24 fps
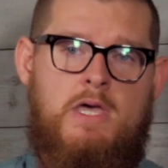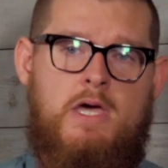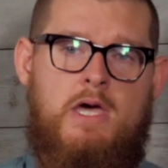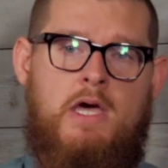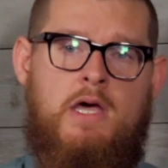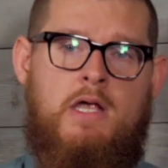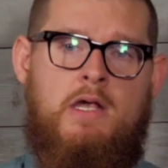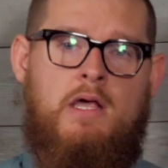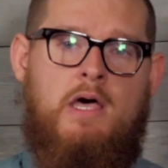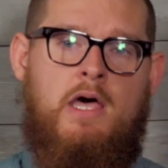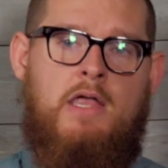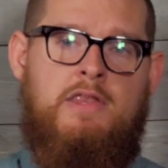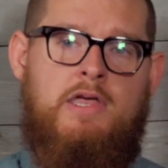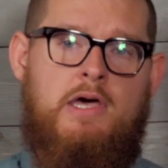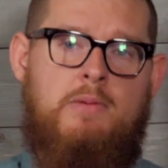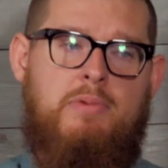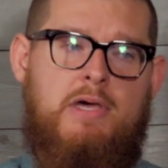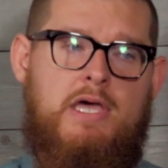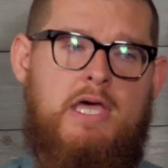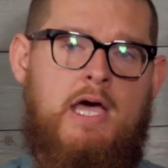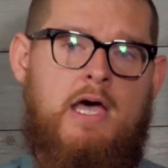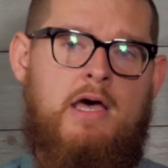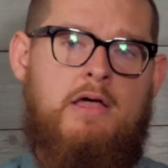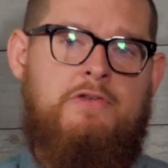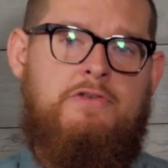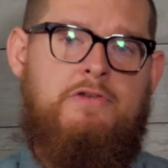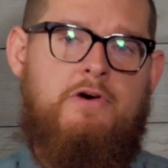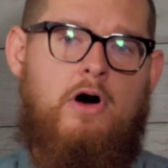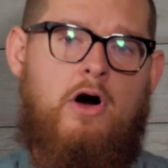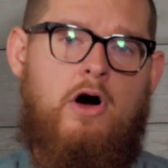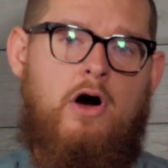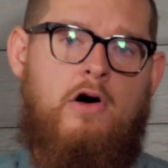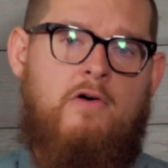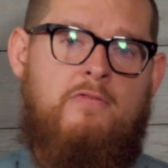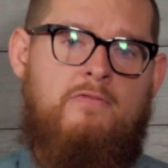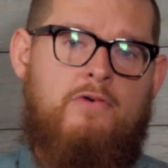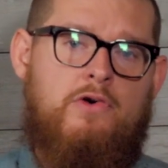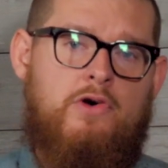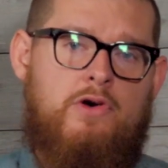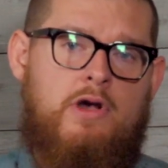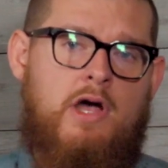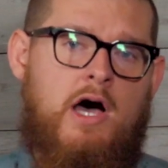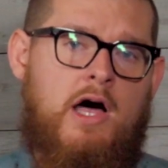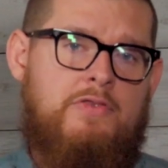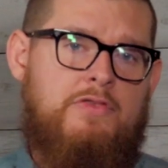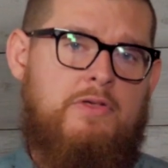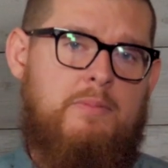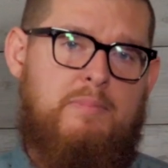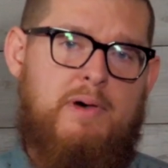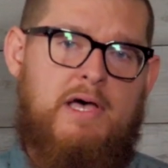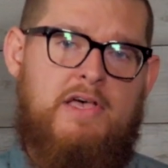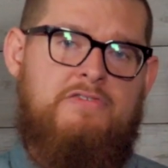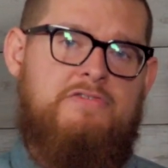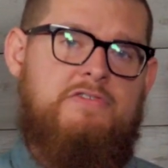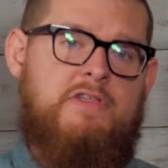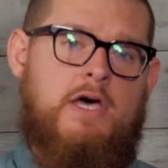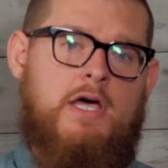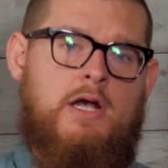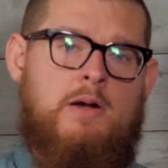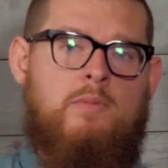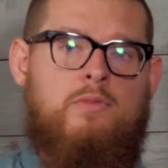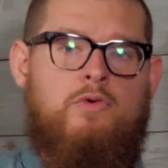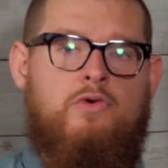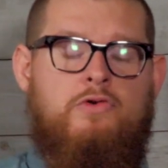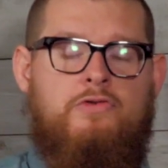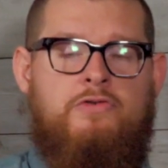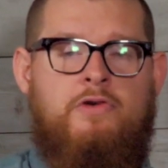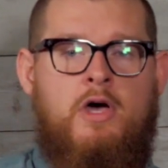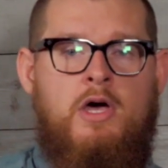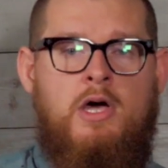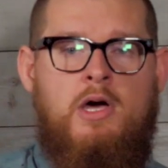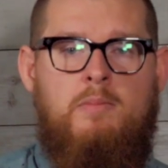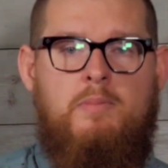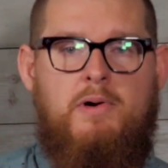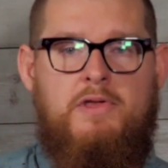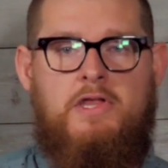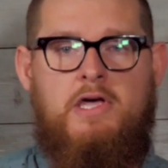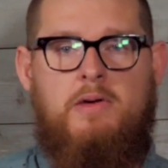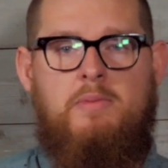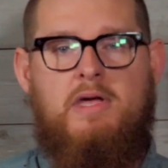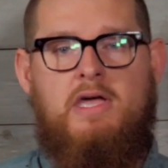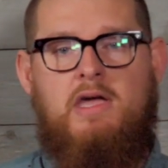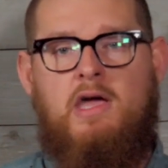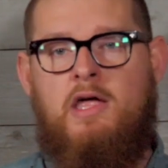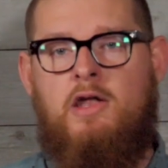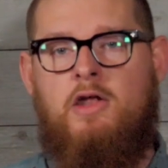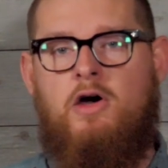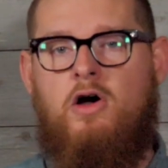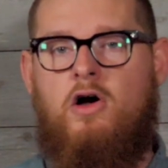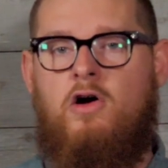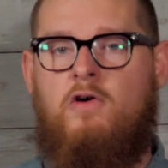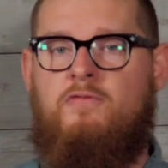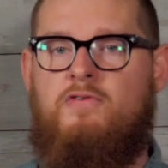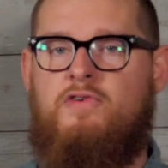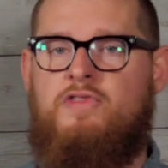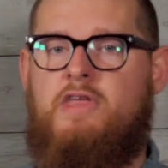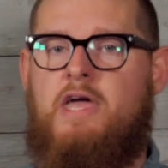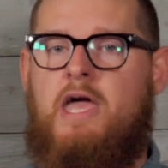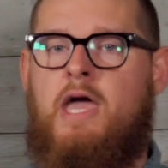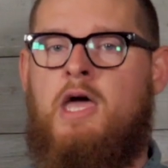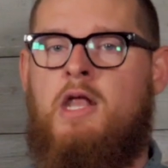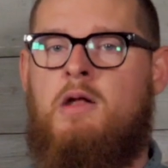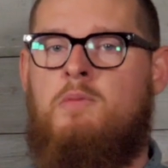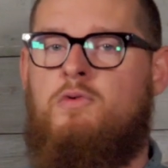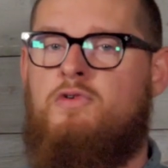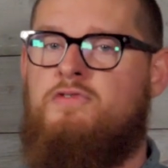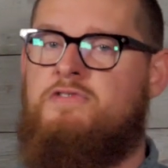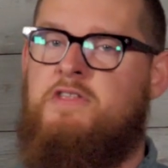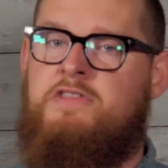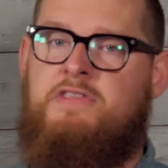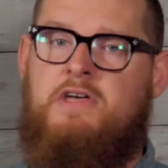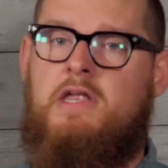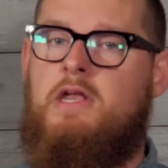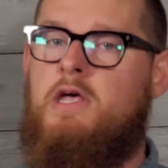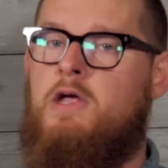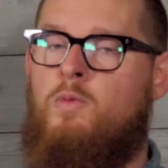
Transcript: and and they began to offer not the best animals but they began to offer the animals that they